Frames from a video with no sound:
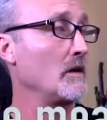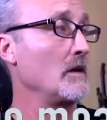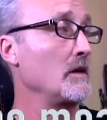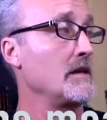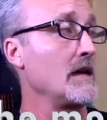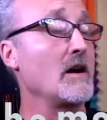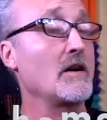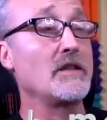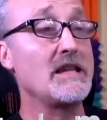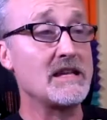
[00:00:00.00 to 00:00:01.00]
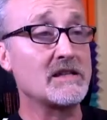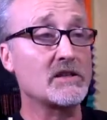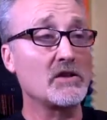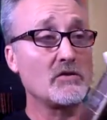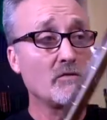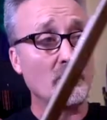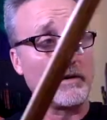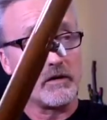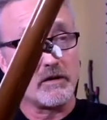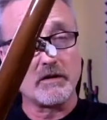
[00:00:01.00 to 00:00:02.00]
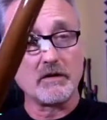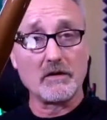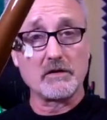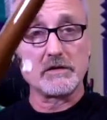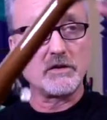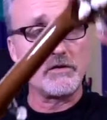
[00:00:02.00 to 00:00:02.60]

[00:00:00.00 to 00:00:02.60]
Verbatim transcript: Now on these two tuning